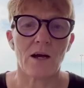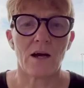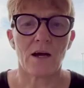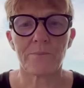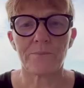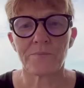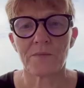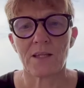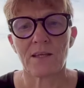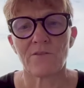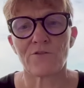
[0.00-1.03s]

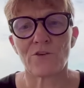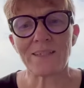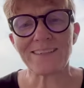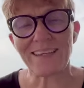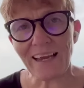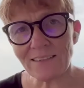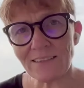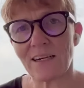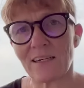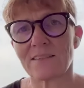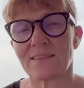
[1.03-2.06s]
From a
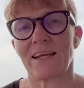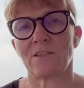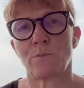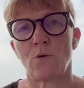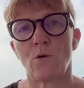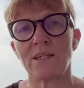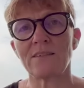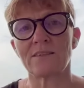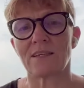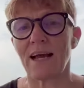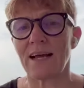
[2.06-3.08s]
technical standpoint,